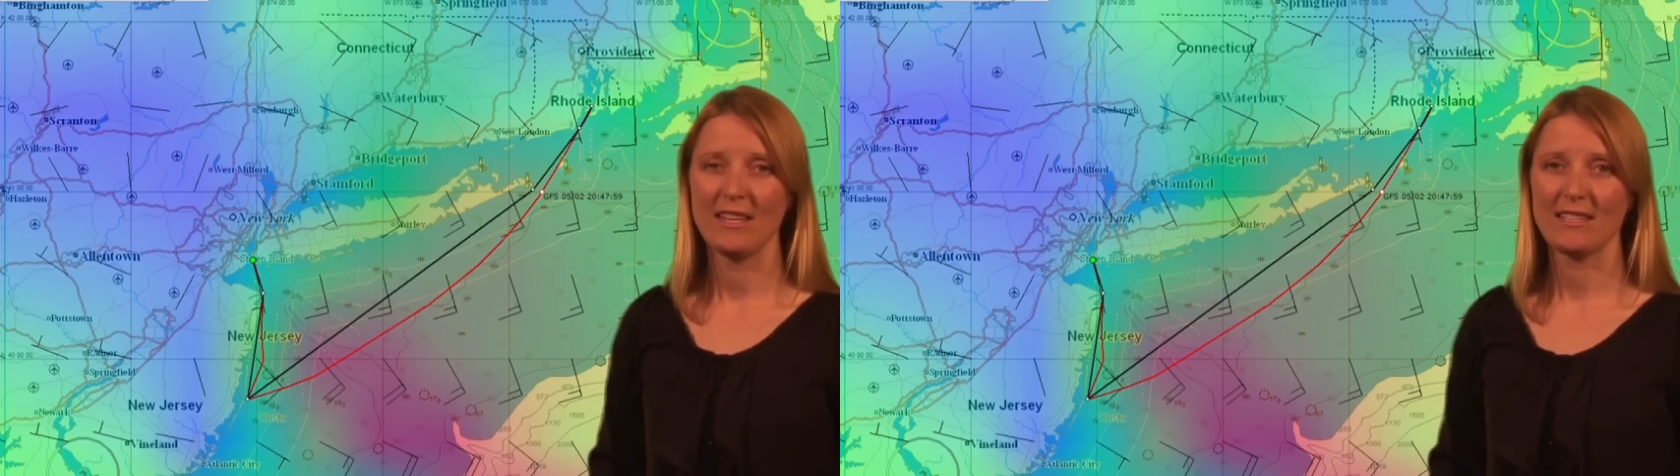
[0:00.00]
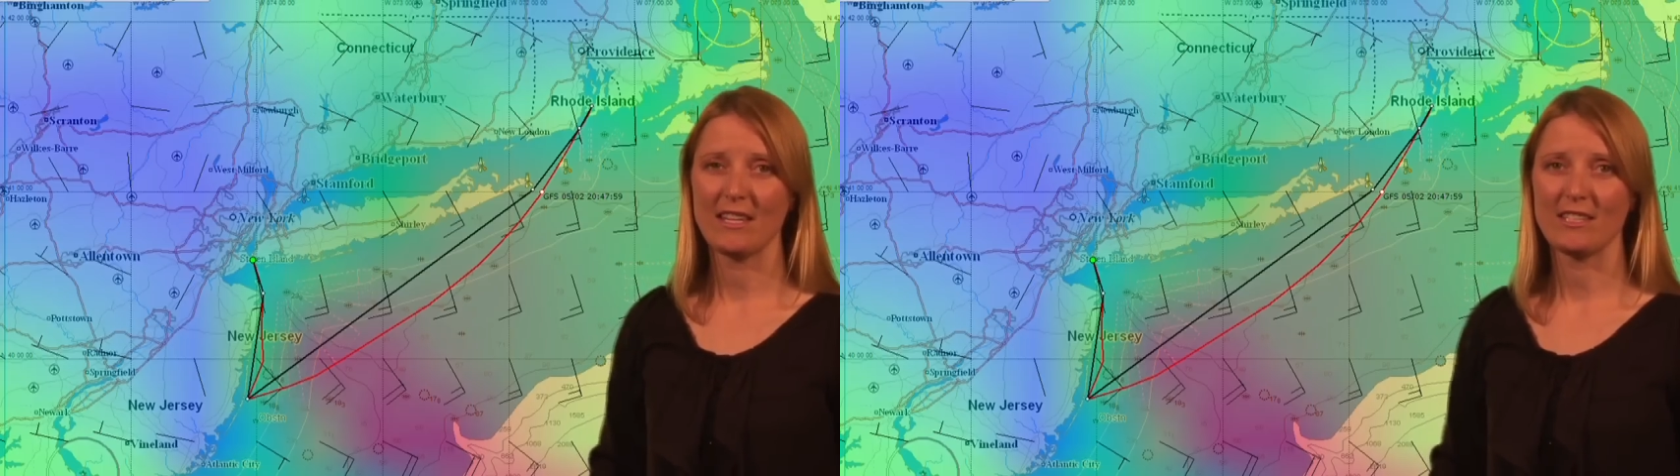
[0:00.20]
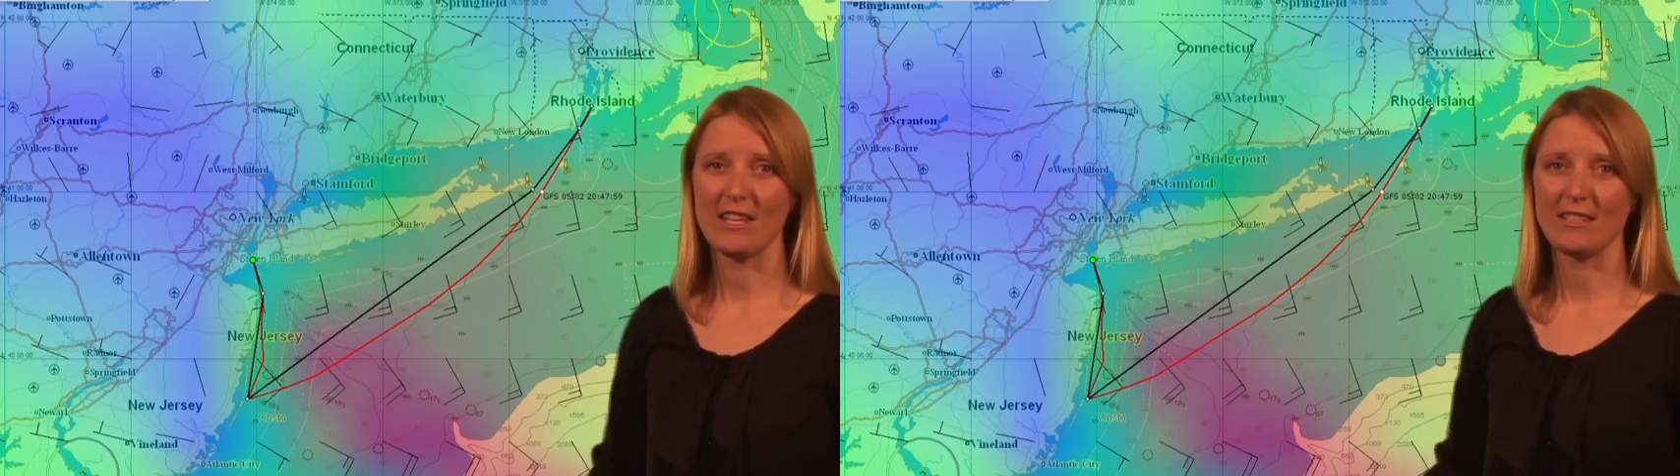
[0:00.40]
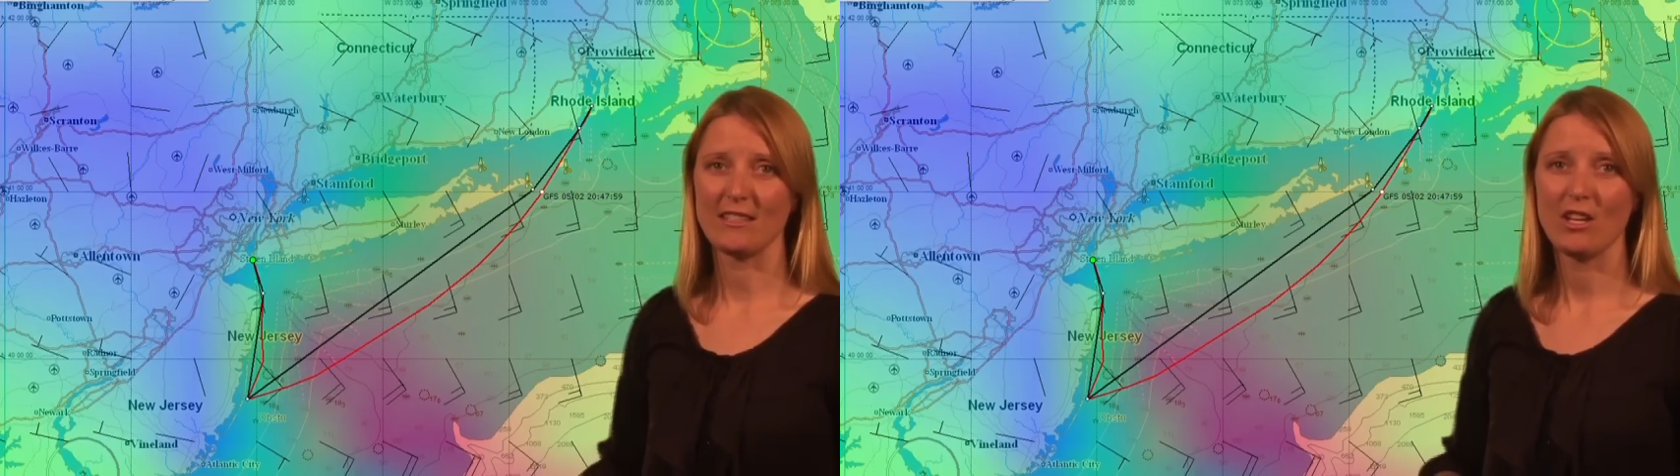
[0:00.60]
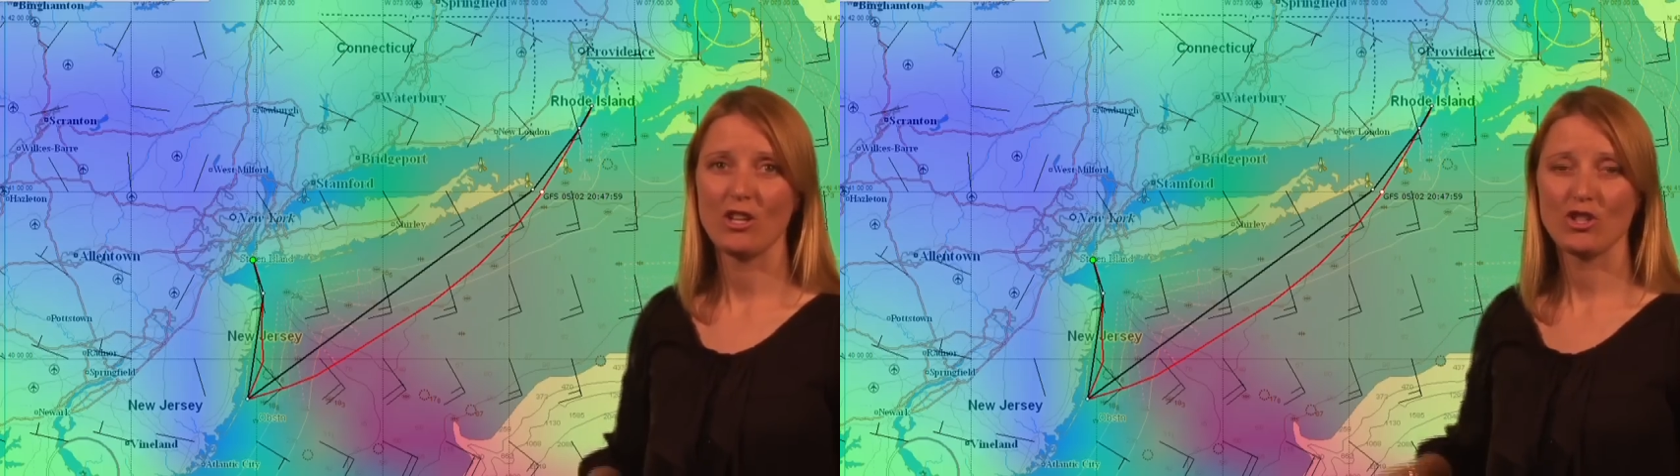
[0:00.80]
such
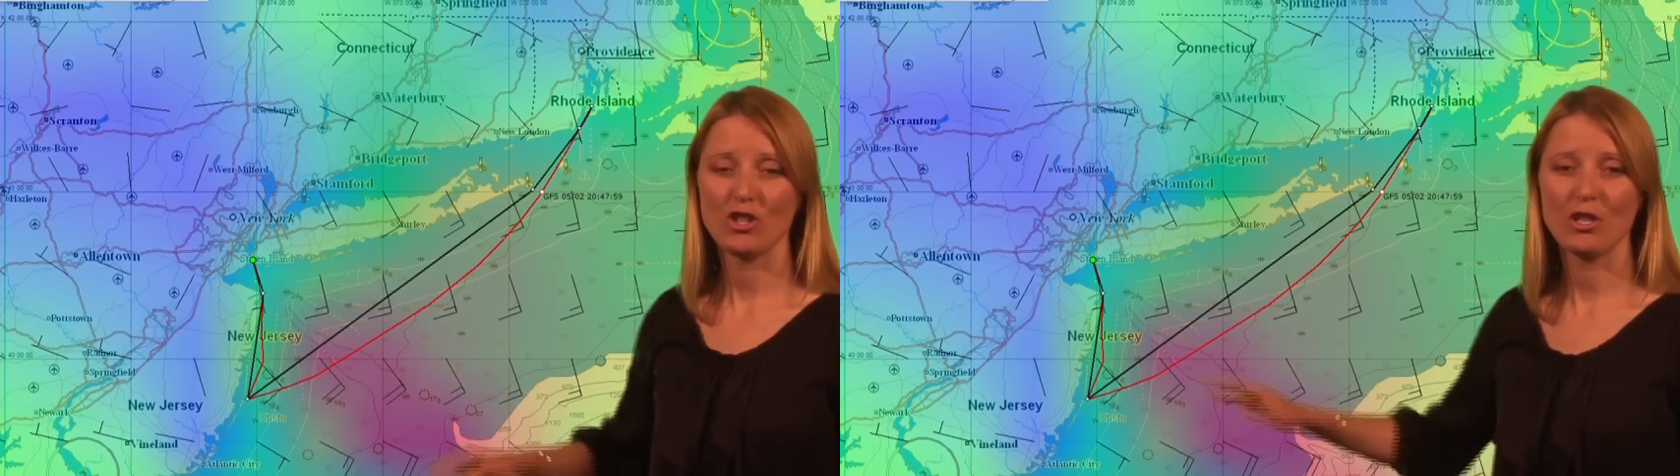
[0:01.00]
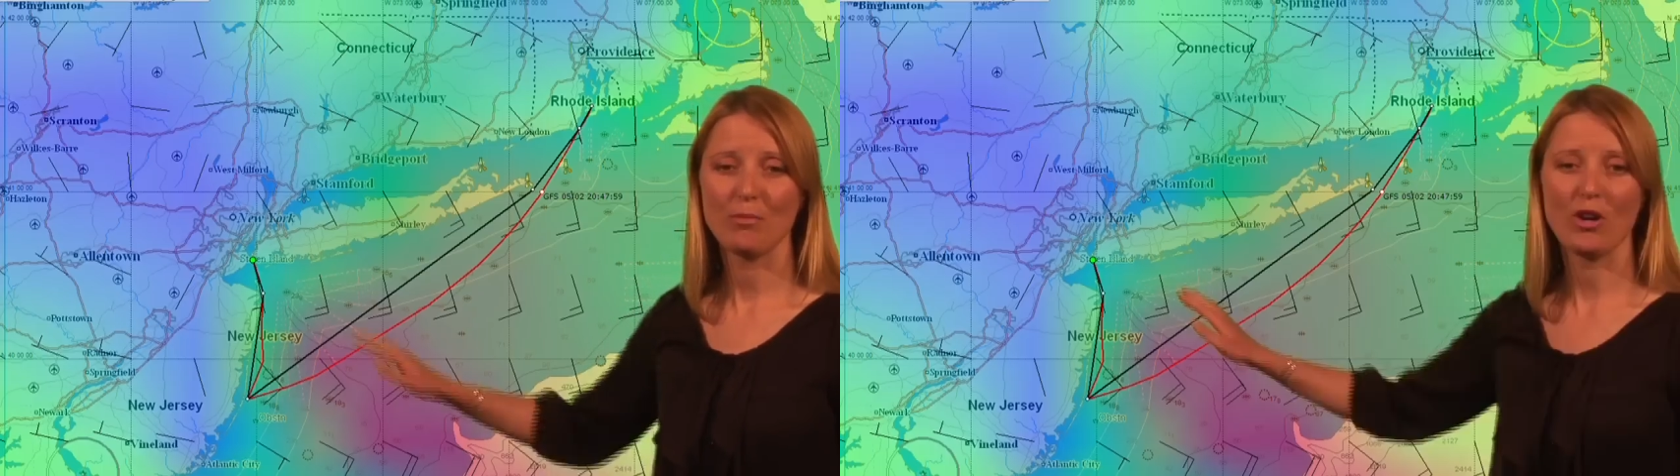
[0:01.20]
as should the